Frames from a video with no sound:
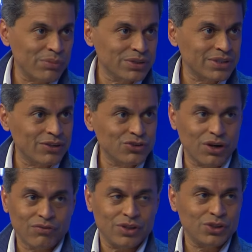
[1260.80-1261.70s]
people's heads
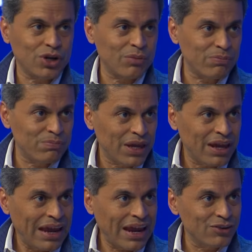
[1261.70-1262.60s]
off, they chop
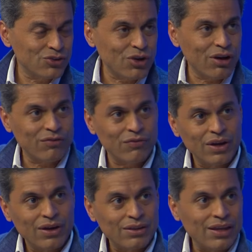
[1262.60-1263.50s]
hands off,
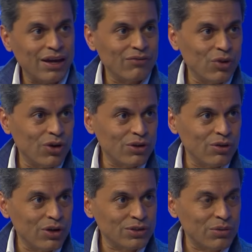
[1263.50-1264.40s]
they have law
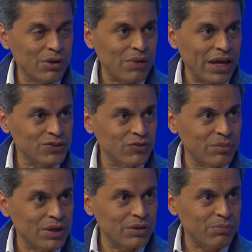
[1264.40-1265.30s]
laws about
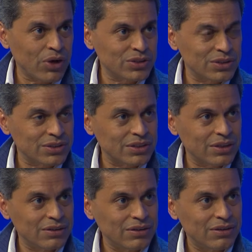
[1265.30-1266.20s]
blasphemy and
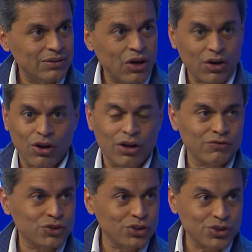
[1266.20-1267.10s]
apostasy. Not a lot
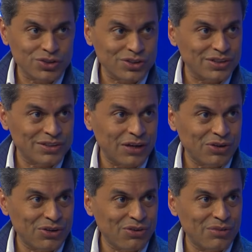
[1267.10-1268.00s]
of churches in
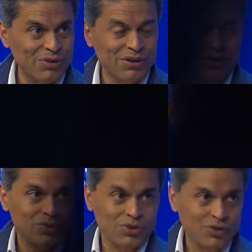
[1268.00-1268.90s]
Saudi Arabia,
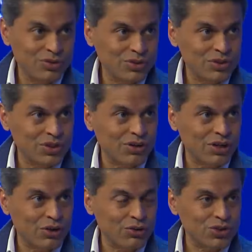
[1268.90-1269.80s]
certainly no